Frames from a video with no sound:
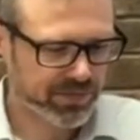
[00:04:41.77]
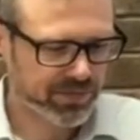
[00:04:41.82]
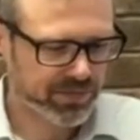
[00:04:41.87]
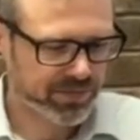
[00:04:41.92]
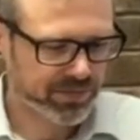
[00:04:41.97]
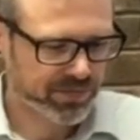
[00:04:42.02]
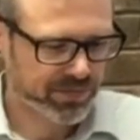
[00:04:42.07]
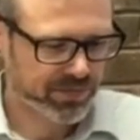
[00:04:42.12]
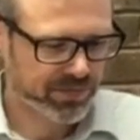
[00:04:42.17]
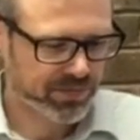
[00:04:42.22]

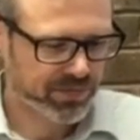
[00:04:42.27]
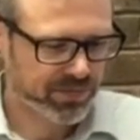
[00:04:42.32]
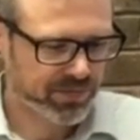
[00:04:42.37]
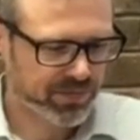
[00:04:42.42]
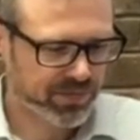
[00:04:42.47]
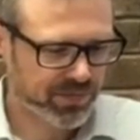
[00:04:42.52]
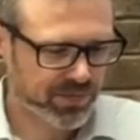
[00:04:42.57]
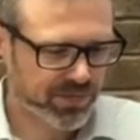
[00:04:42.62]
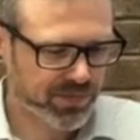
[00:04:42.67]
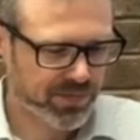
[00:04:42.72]

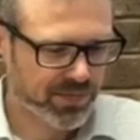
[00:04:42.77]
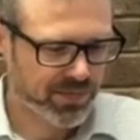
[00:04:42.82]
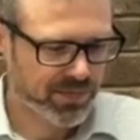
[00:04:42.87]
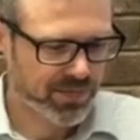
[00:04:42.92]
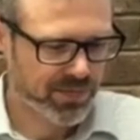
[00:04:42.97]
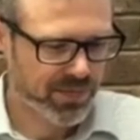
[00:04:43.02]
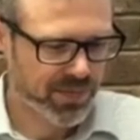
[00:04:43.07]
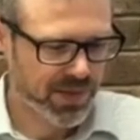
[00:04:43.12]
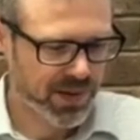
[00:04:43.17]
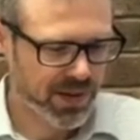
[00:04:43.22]

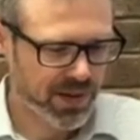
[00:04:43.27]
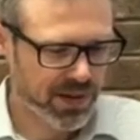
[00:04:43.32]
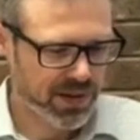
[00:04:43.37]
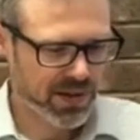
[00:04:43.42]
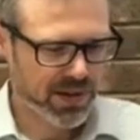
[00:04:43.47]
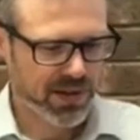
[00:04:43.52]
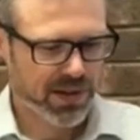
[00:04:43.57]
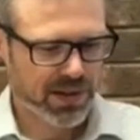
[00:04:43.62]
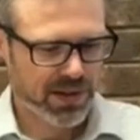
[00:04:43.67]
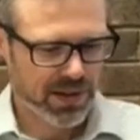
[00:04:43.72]

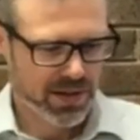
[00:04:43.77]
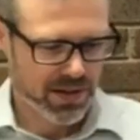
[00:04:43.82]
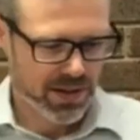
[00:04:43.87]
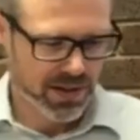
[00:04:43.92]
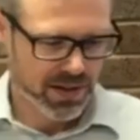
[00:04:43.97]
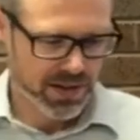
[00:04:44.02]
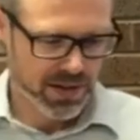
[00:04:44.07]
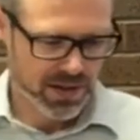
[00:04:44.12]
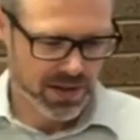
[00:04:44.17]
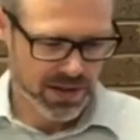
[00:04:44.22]

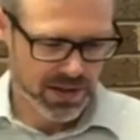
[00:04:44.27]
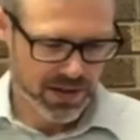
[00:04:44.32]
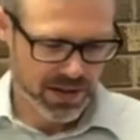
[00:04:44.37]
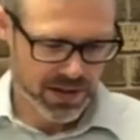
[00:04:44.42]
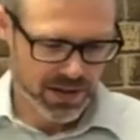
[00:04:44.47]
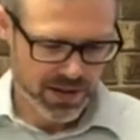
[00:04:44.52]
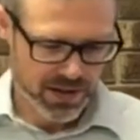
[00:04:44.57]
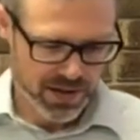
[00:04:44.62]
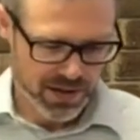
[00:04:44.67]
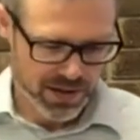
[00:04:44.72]

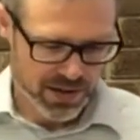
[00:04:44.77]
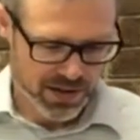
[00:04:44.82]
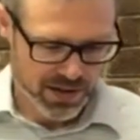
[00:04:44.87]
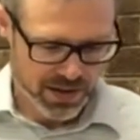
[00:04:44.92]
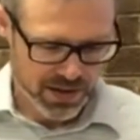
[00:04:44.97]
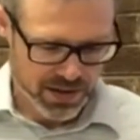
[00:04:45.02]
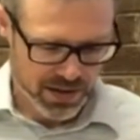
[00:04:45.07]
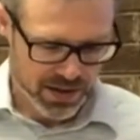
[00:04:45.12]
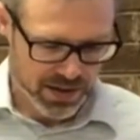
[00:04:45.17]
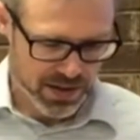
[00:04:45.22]

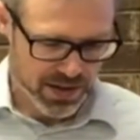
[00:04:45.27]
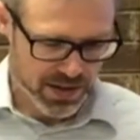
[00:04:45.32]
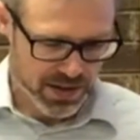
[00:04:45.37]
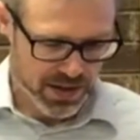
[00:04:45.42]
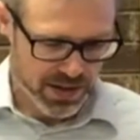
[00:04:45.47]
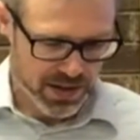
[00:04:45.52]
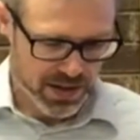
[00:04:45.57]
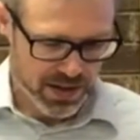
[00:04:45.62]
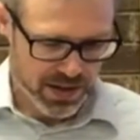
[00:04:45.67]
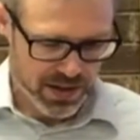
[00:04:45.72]

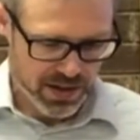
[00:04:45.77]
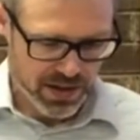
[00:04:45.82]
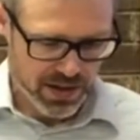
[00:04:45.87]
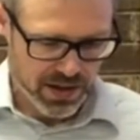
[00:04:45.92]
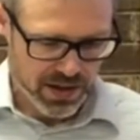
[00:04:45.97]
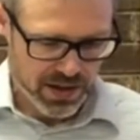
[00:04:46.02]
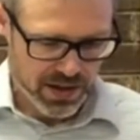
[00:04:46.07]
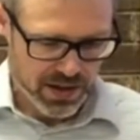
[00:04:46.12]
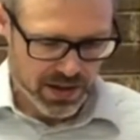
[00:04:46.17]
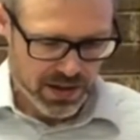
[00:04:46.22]

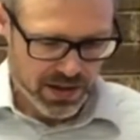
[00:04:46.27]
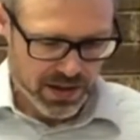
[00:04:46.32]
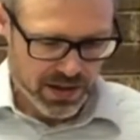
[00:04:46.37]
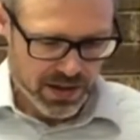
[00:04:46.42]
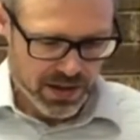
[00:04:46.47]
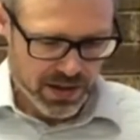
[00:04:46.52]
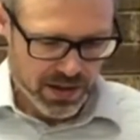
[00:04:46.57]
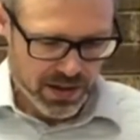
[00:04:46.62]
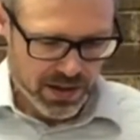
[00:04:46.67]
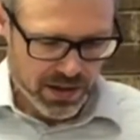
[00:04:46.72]

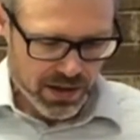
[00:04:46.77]
No one is speaking in this clip.